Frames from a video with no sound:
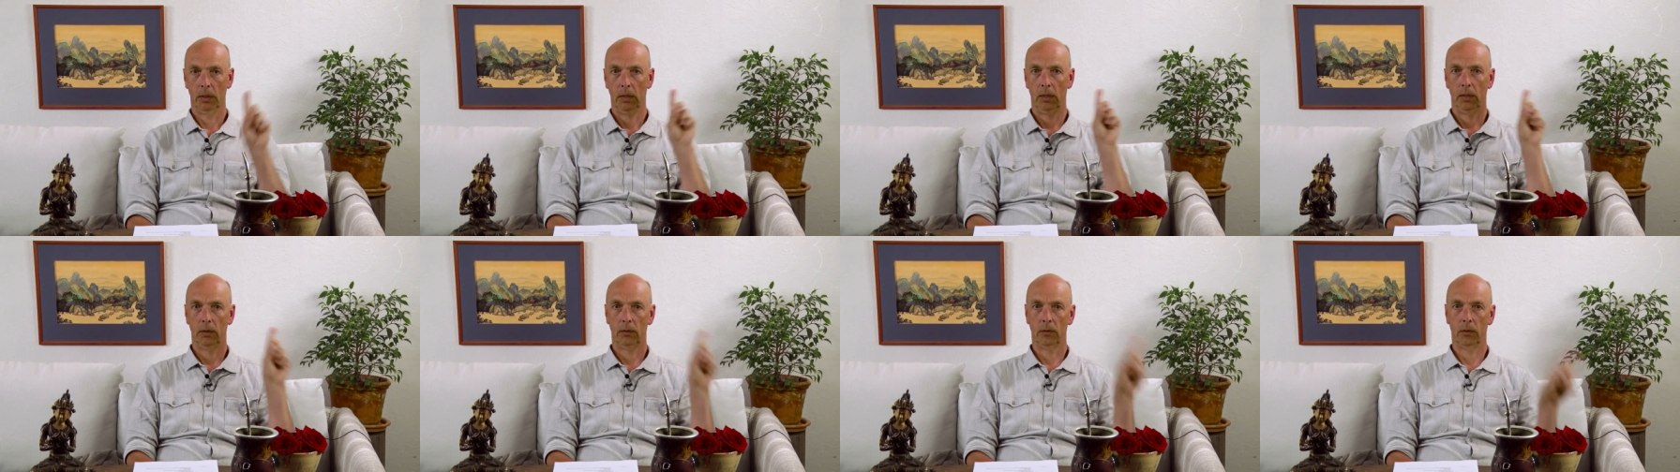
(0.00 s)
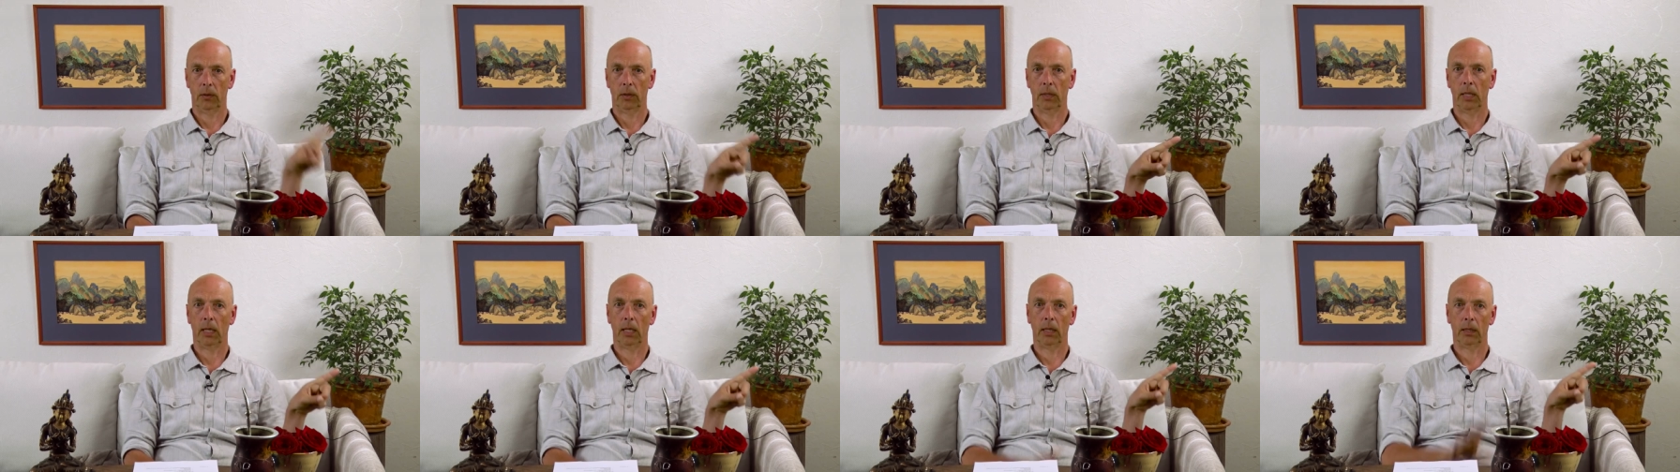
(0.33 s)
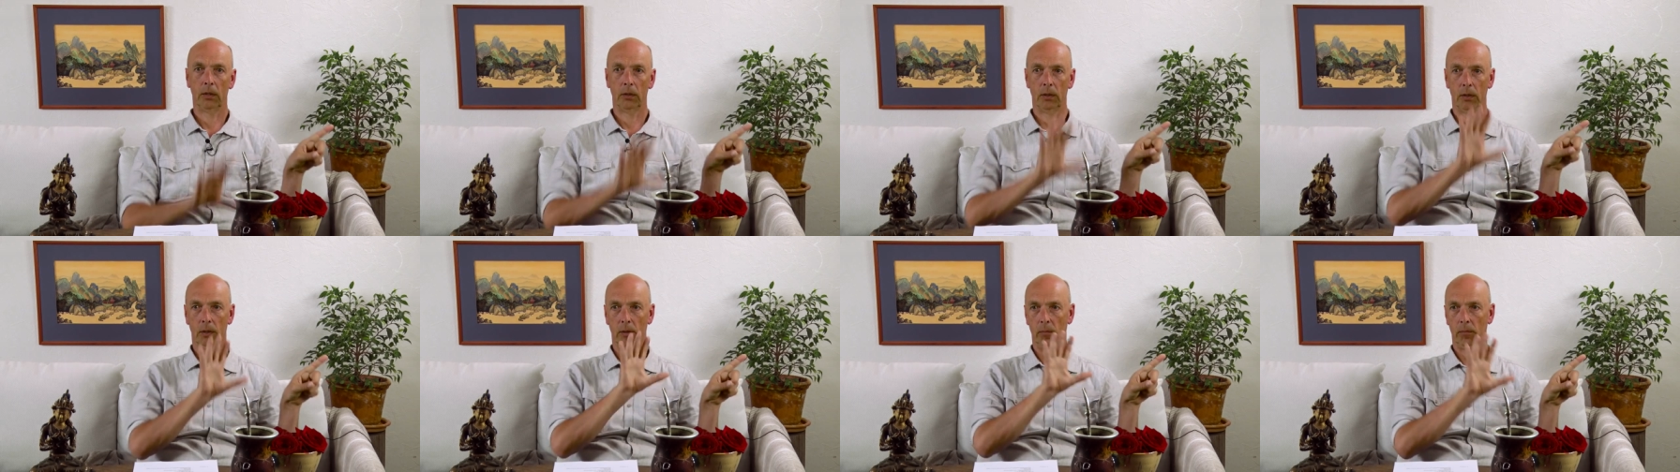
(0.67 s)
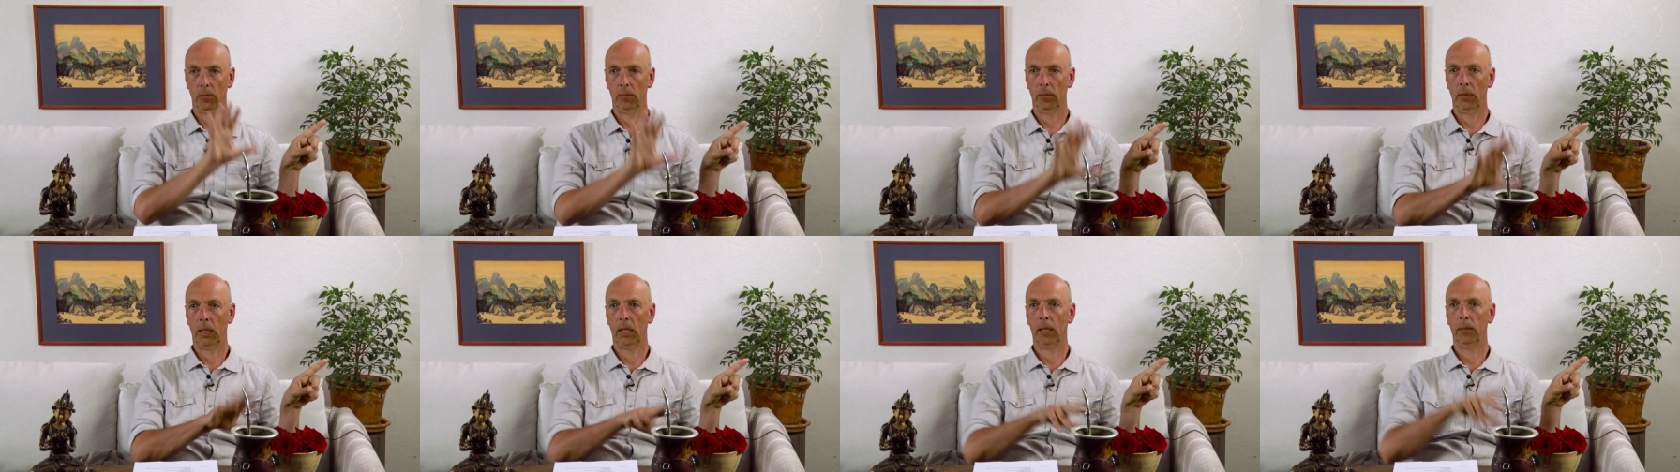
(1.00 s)
Introduction,
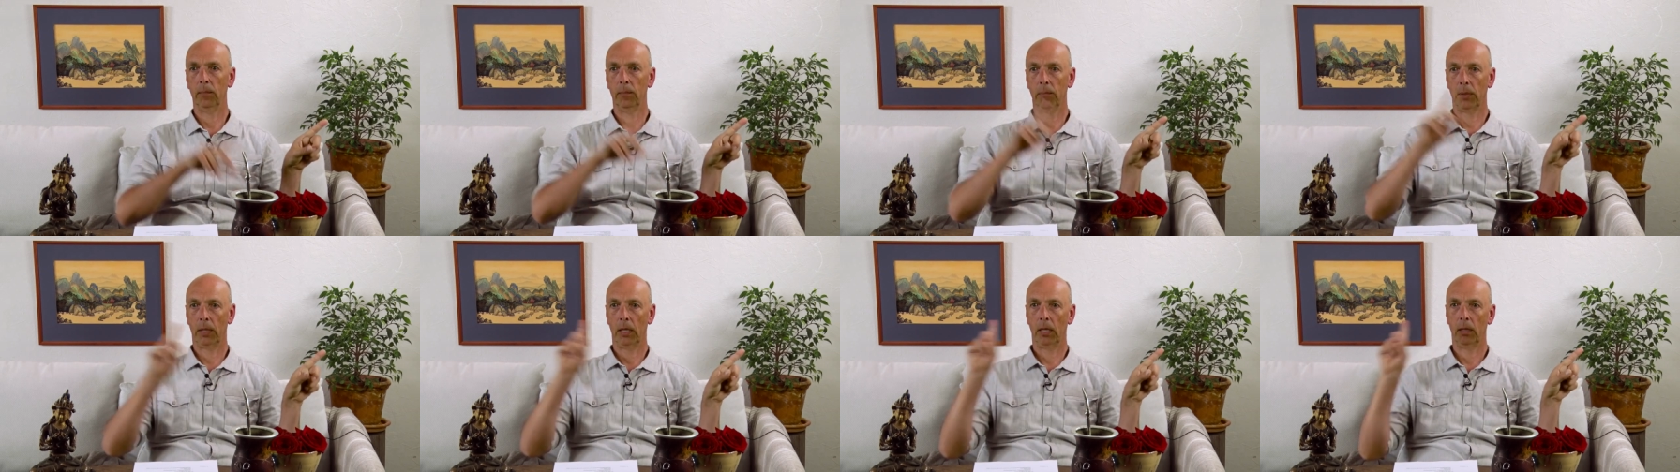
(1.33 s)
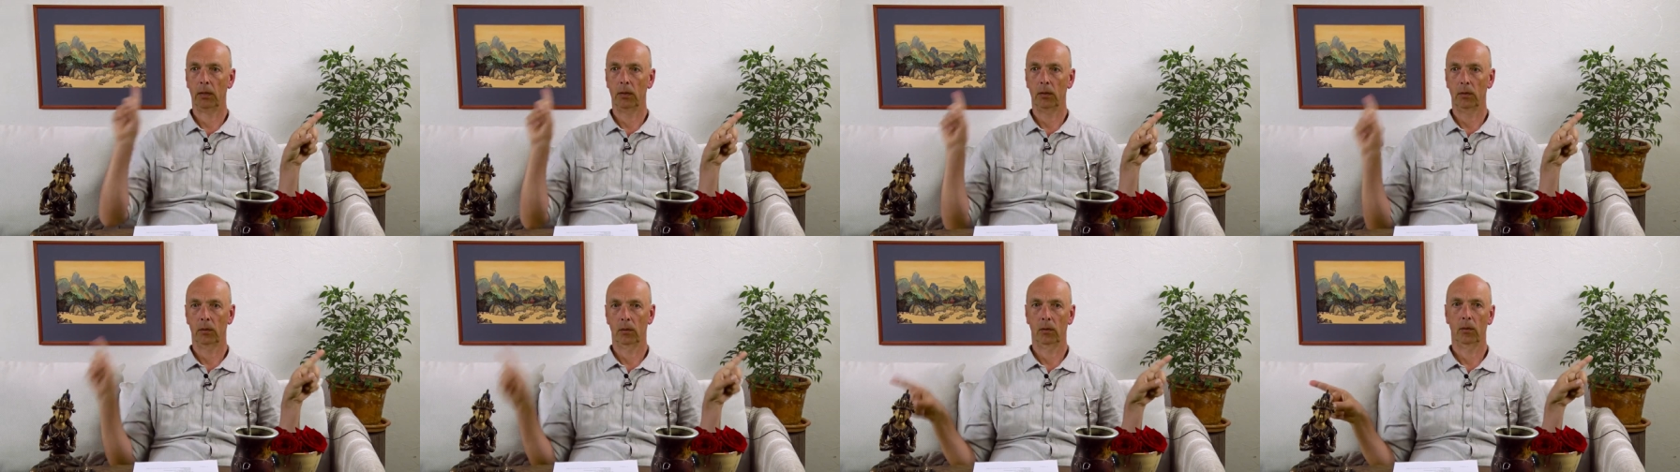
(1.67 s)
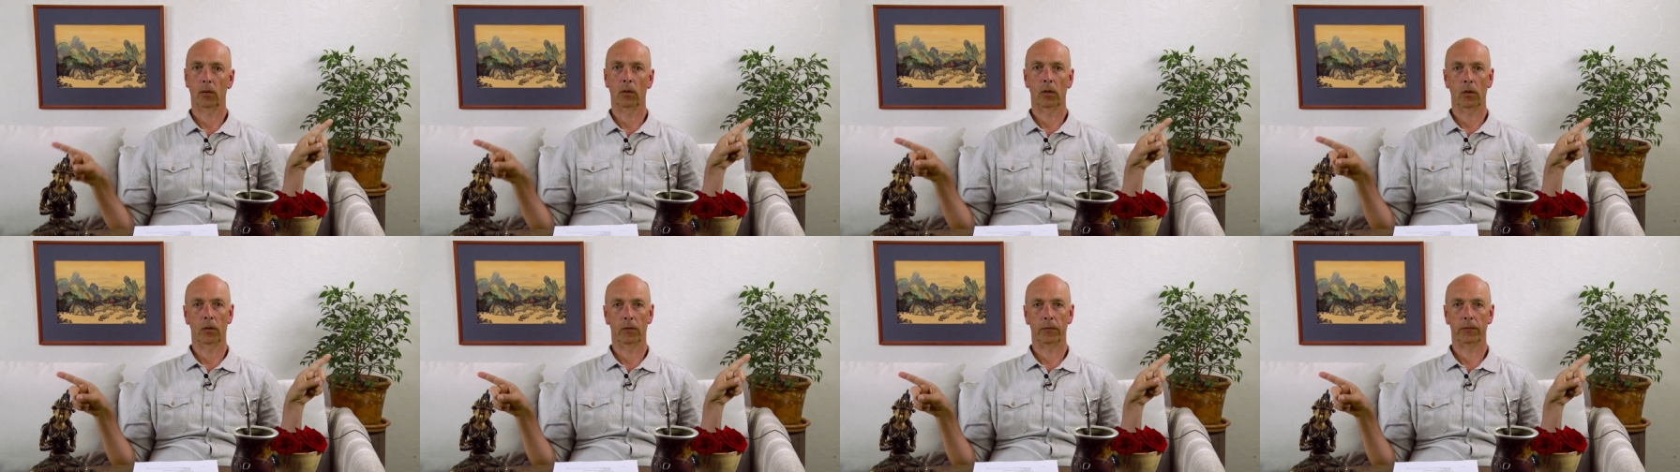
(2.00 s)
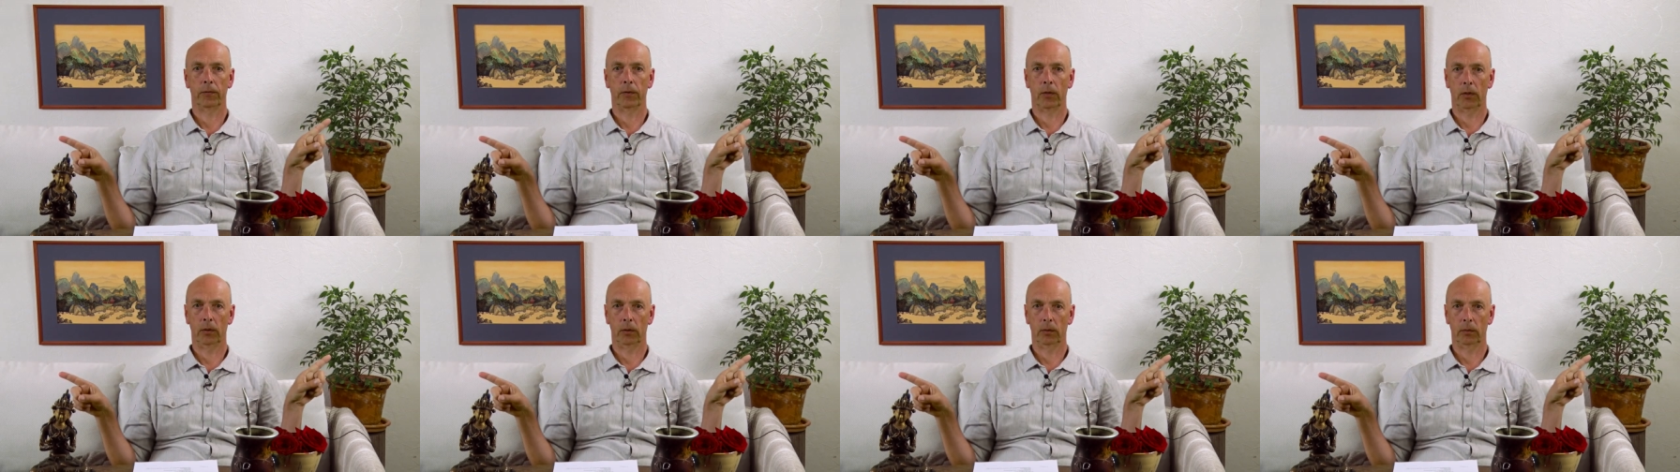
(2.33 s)
main part,
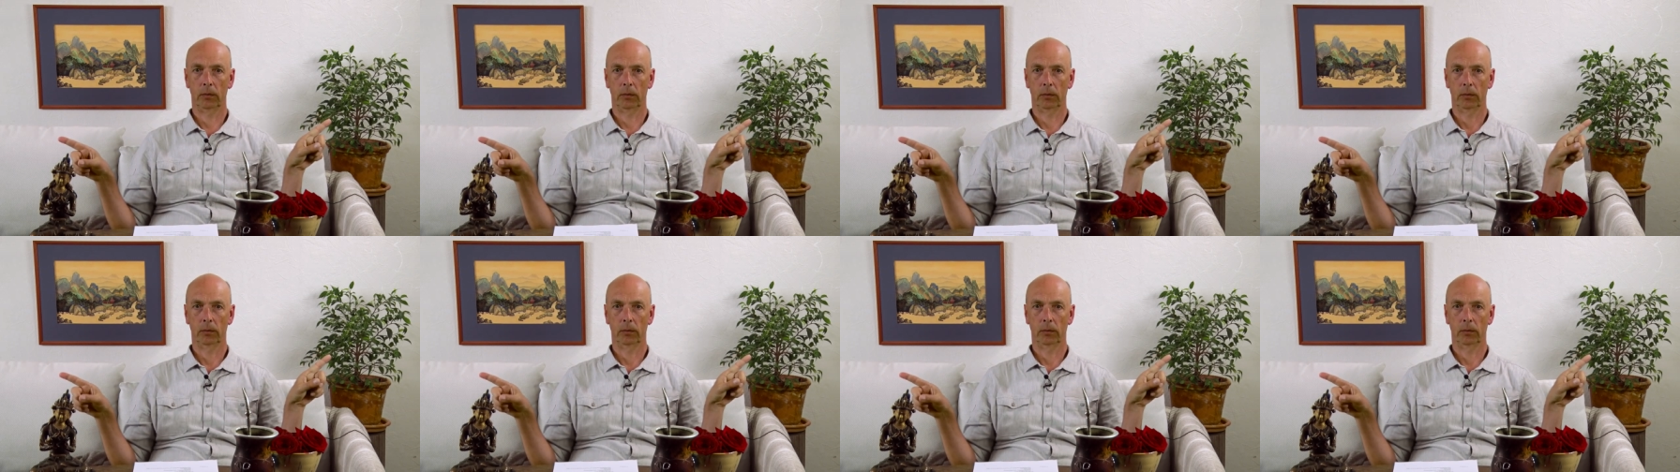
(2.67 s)
colophon.